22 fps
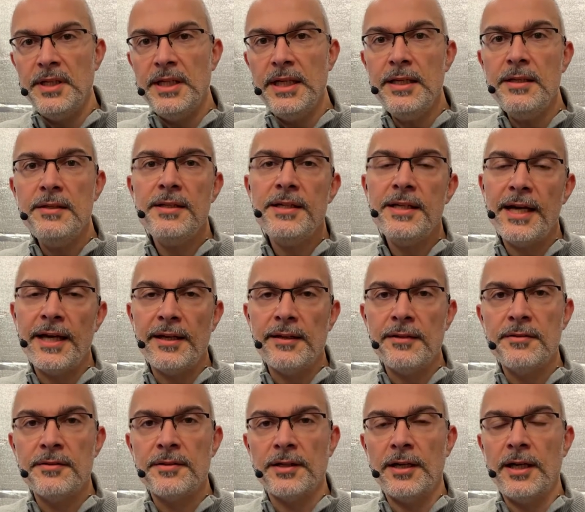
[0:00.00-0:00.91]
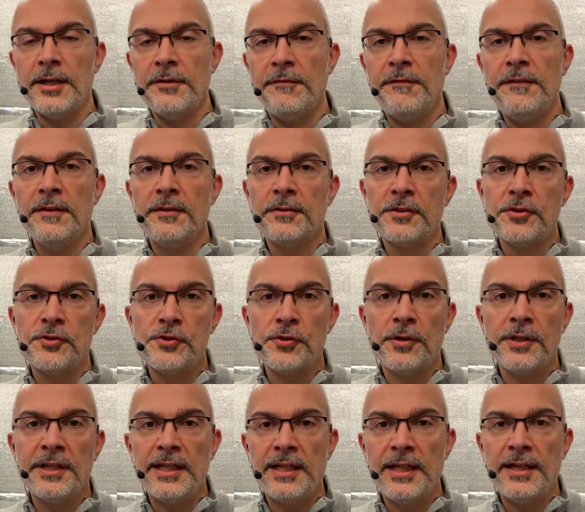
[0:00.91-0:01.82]
In the end, I feel the
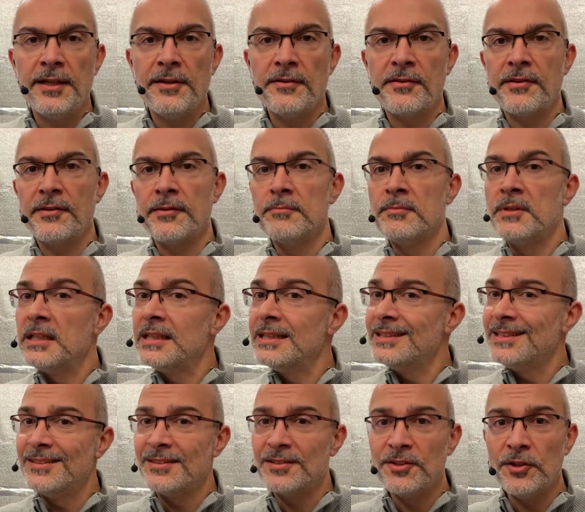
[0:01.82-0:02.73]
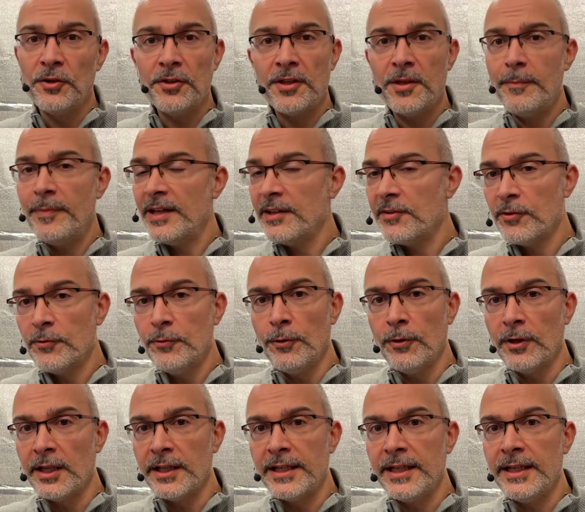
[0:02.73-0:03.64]
Joyalens. It's not the best
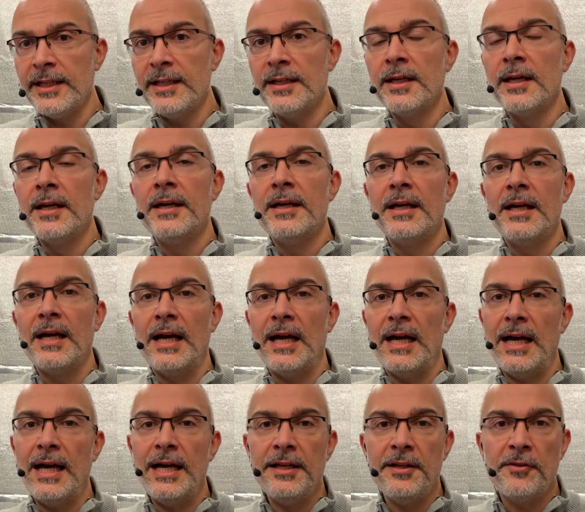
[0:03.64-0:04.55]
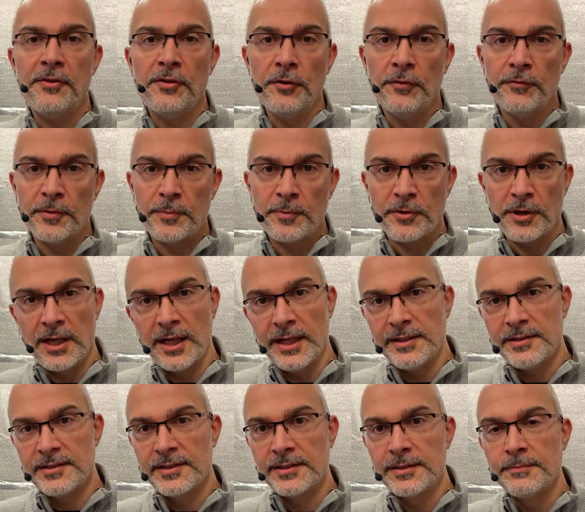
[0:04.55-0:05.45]
quality and it's
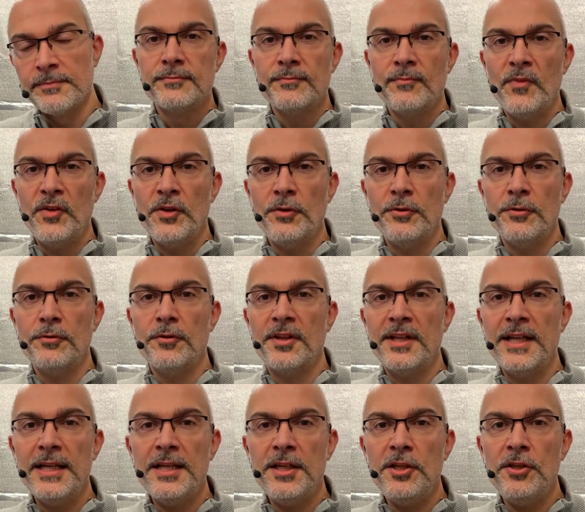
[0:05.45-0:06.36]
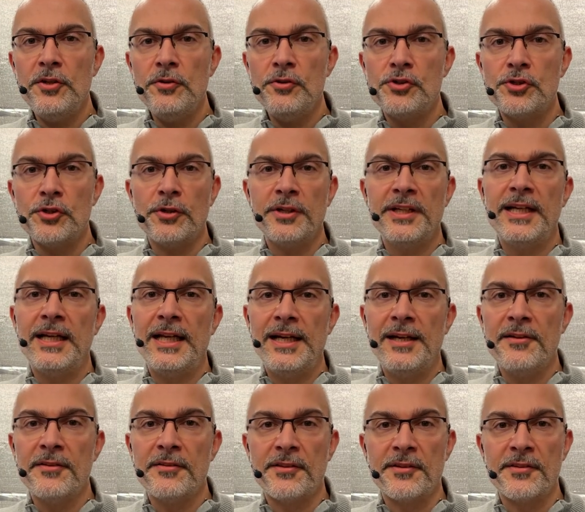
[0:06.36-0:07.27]
overpriced. So thank you
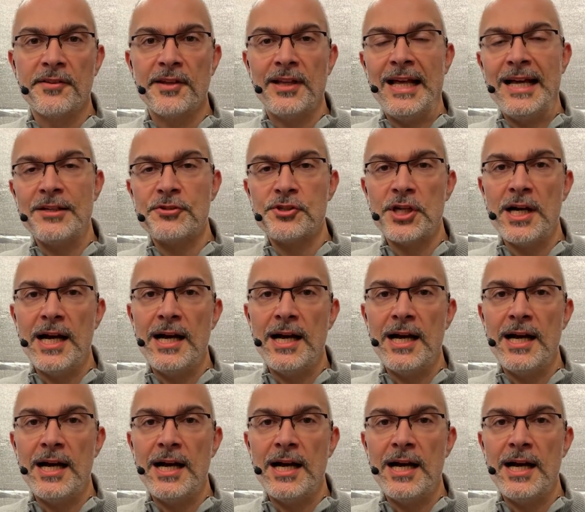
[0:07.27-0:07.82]
Joyalens slash